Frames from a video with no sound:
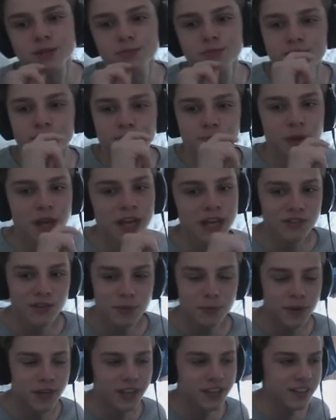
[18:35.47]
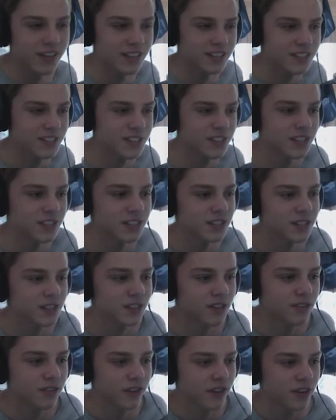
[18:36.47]
some PvP SG
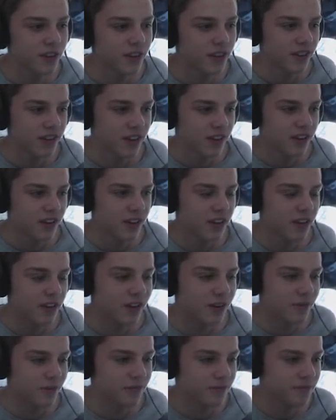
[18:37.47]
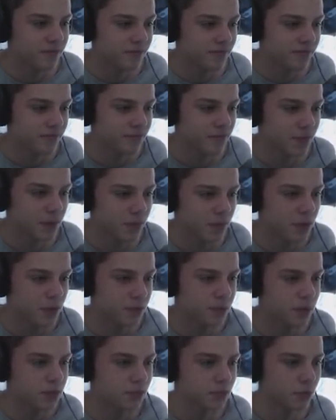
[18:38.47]
stuff. Um,
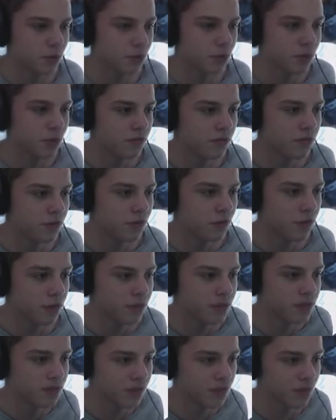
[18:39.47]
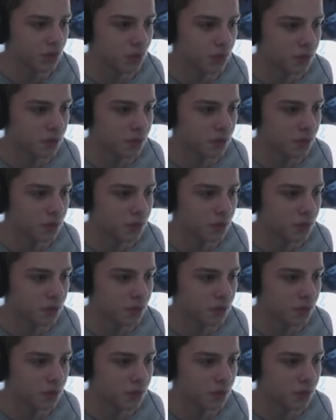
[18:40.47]
maybe some more 1v1s if you